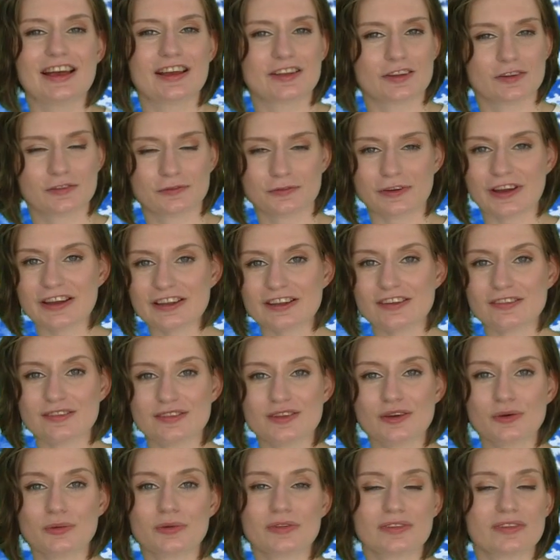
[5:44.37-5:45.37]
The fighting
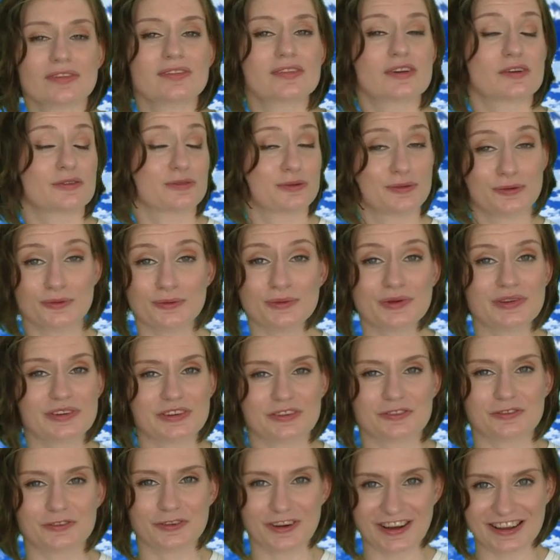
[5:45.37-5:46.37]
sequences are fluent
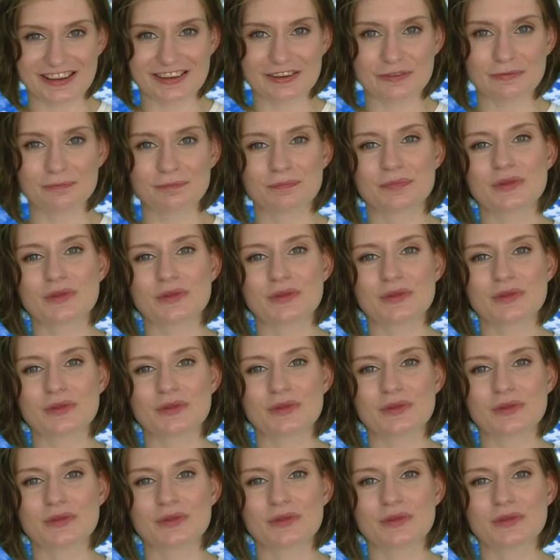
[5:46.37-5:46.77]
and fun.